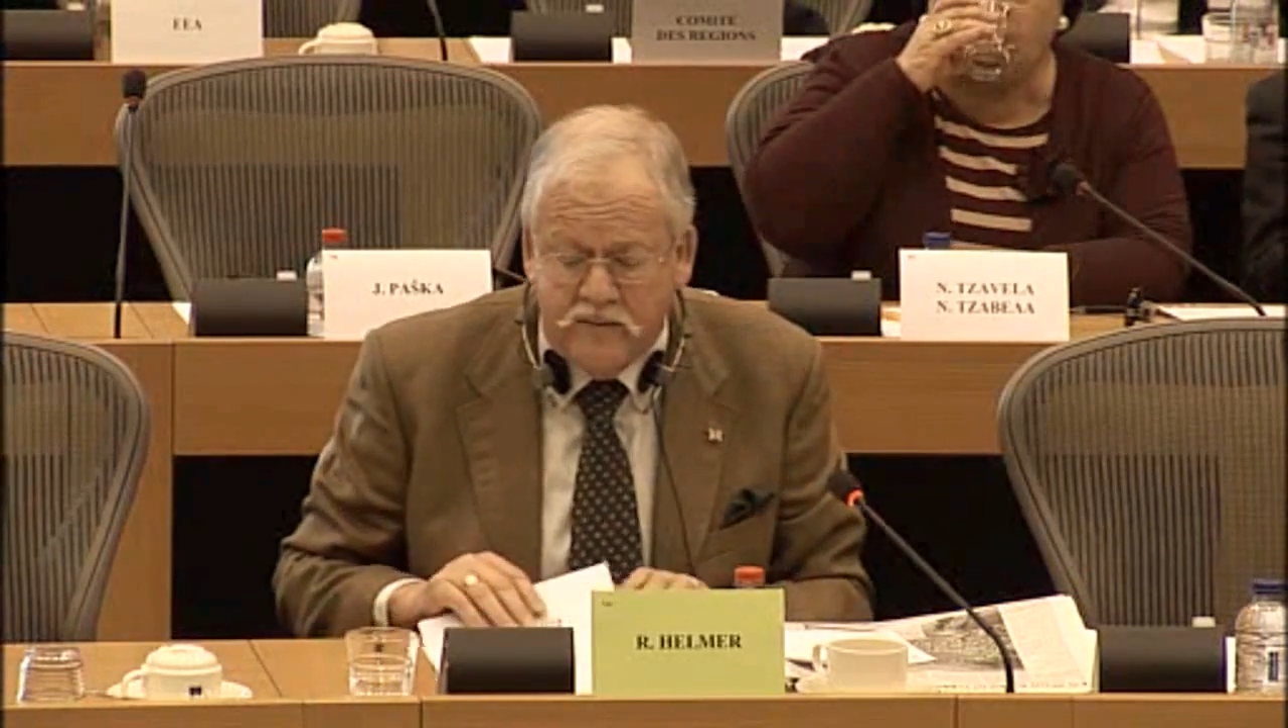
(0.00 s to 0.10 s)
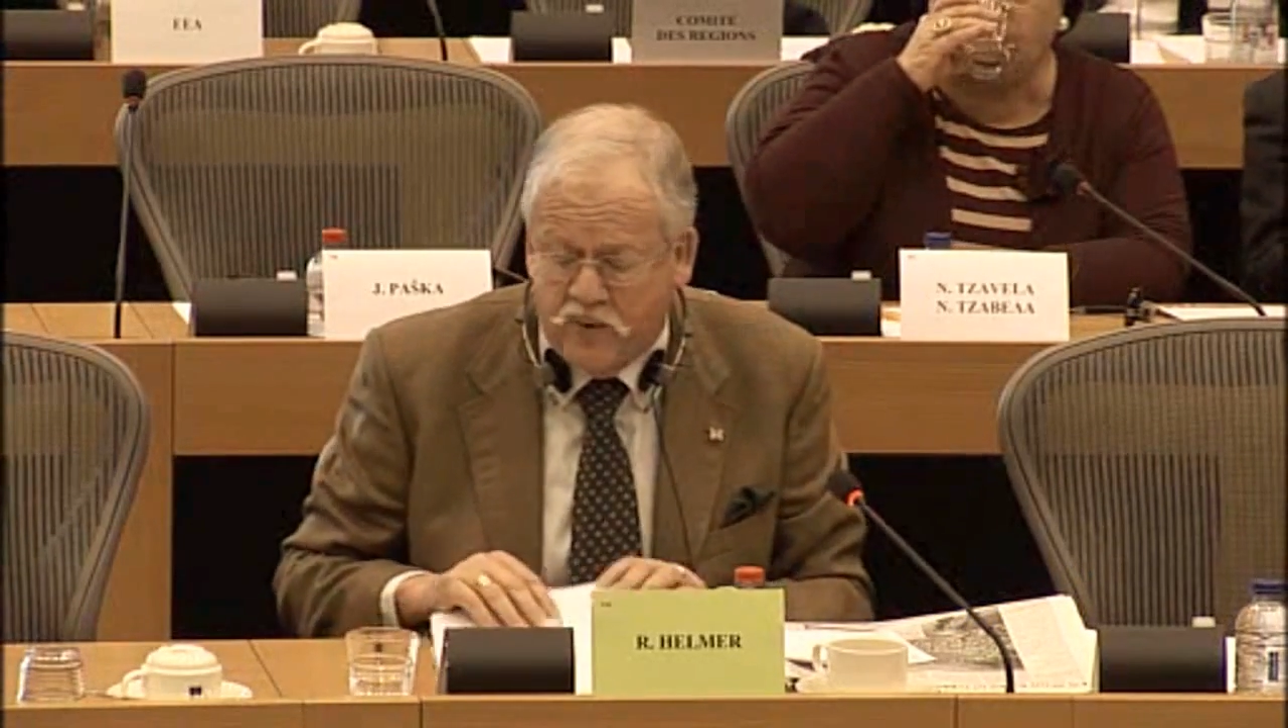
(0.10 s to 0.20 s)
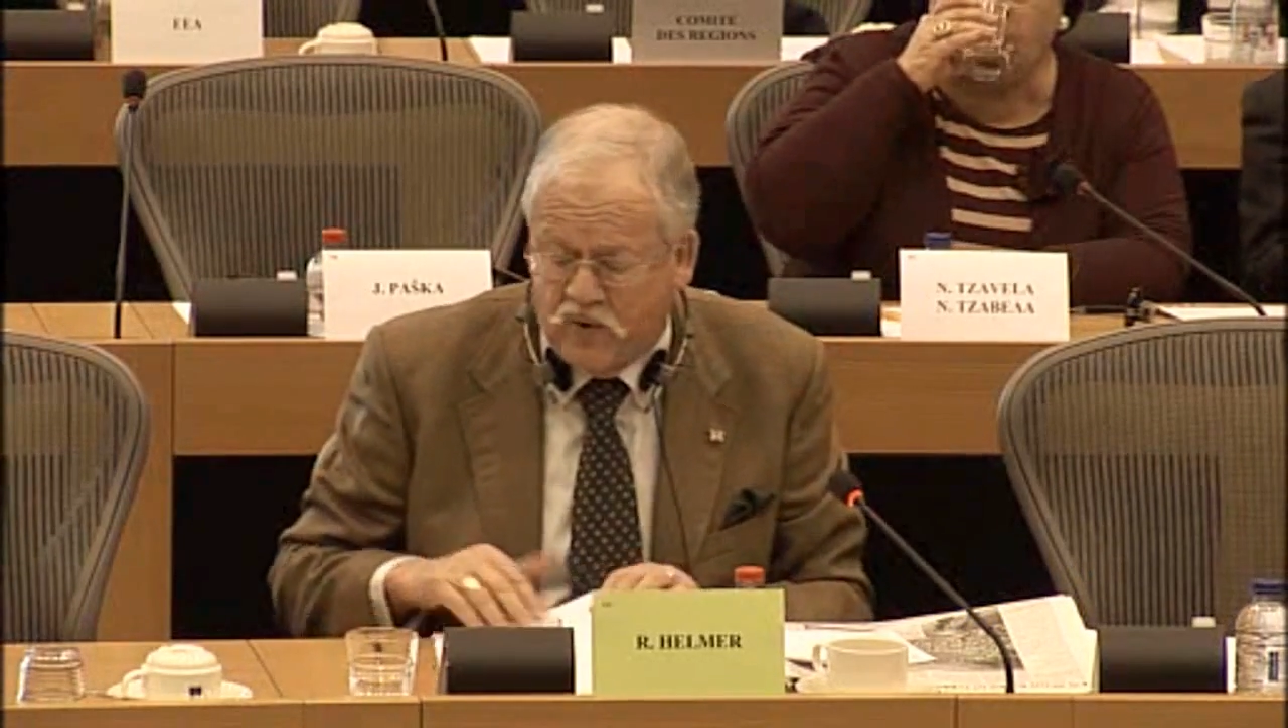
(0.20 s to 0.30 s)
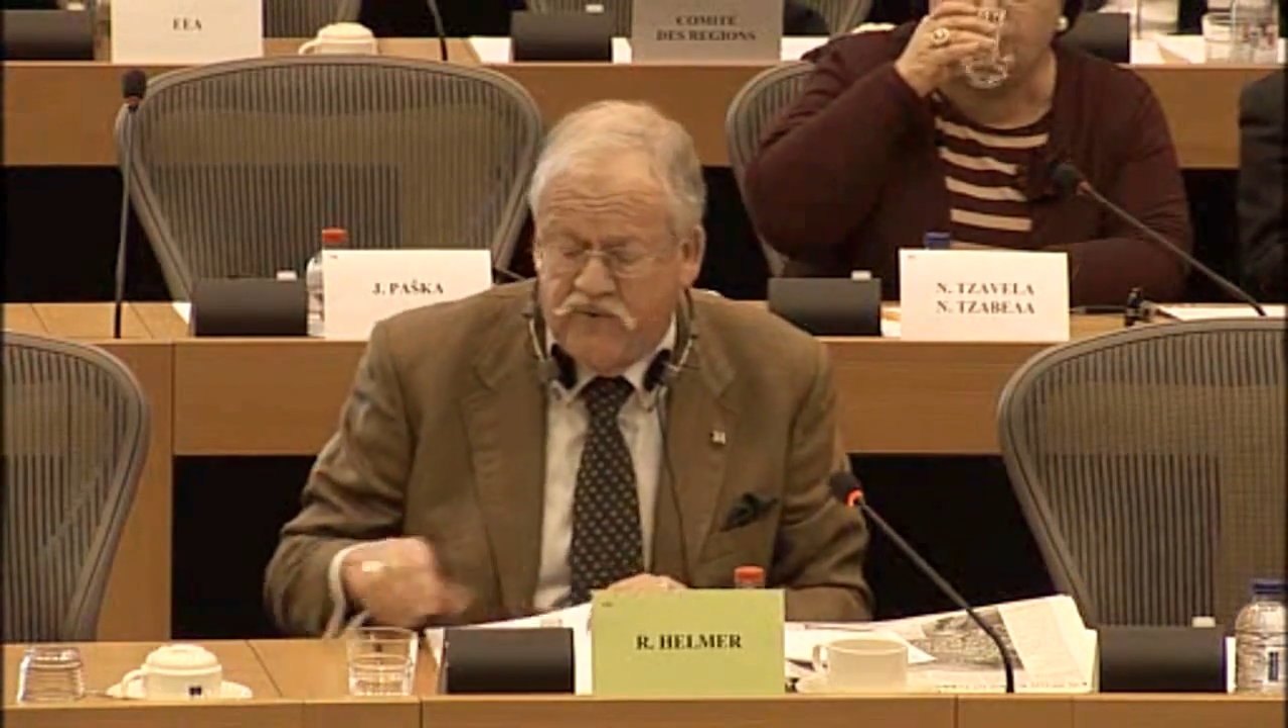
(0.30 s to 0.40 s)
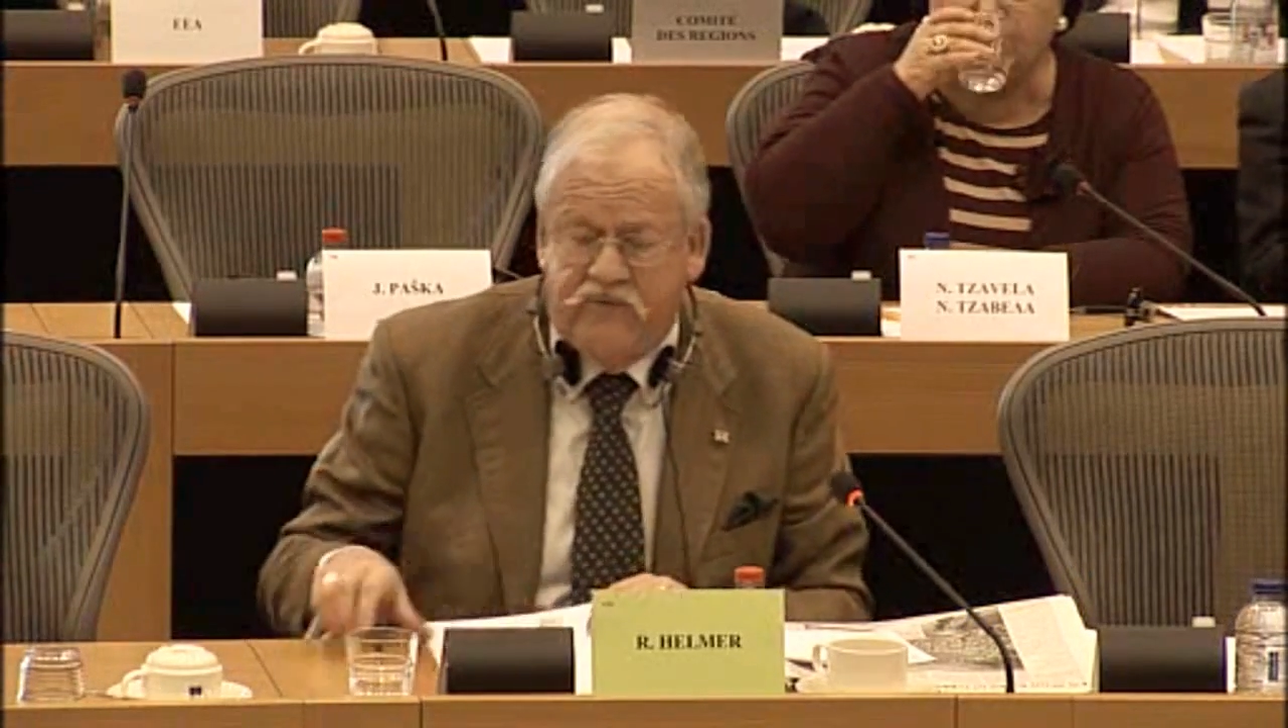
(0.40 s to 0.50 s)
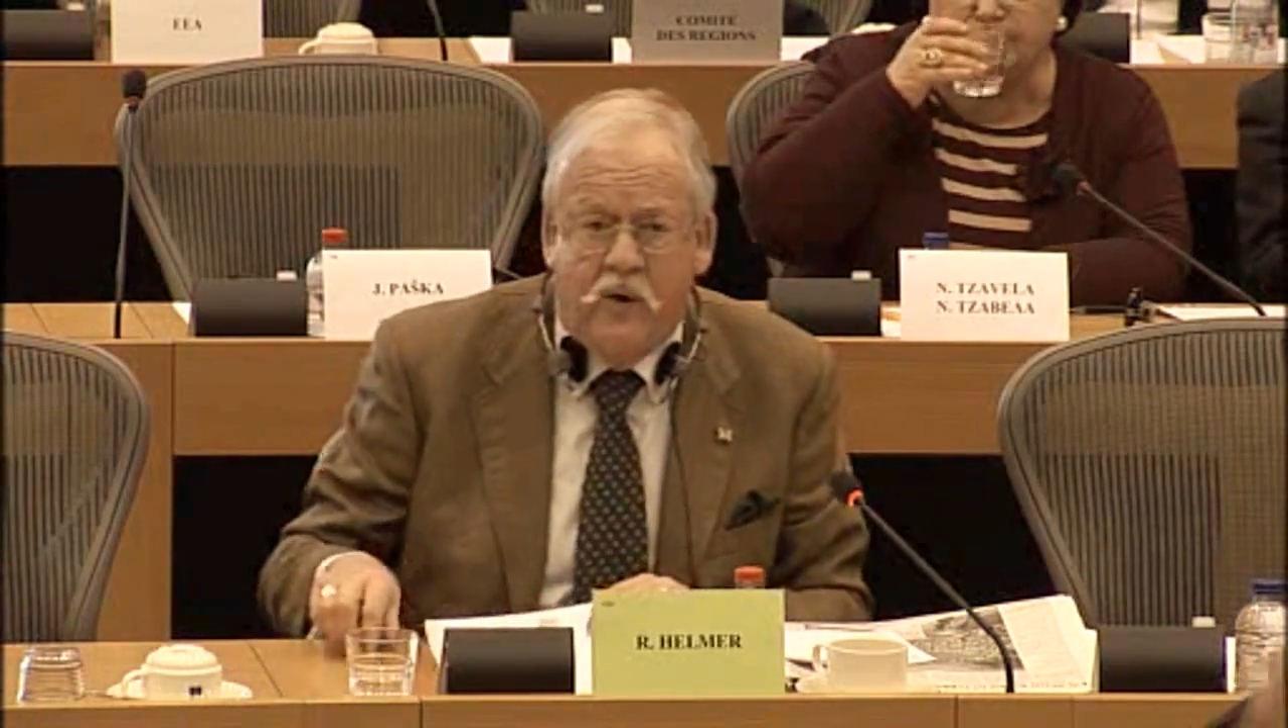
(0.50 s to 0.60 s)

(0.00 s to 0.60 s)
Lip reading: important